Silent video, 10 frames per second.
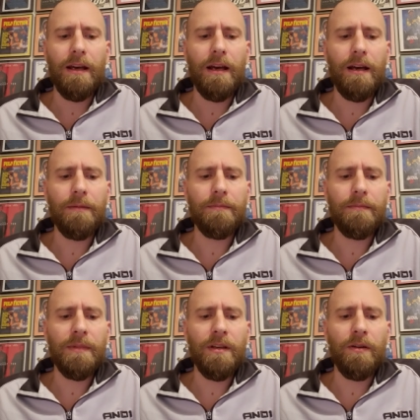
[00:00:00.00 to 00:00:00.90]

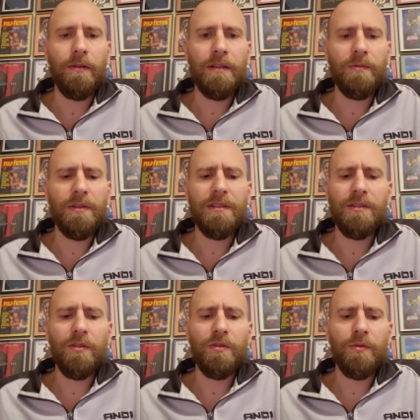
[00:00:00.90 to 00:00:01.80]
um, you know, as well as the
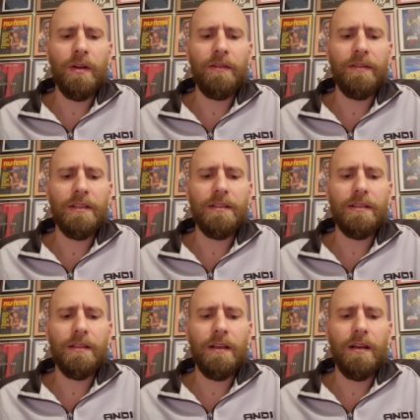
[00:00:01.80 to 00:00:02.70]
social
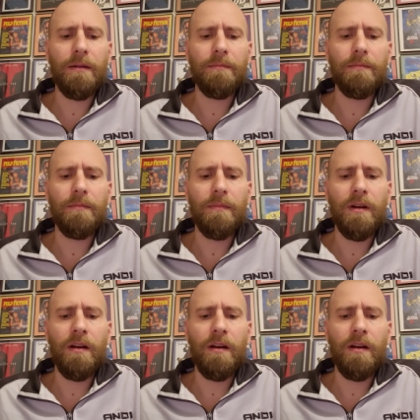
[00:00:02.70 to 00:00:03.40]
relevance um,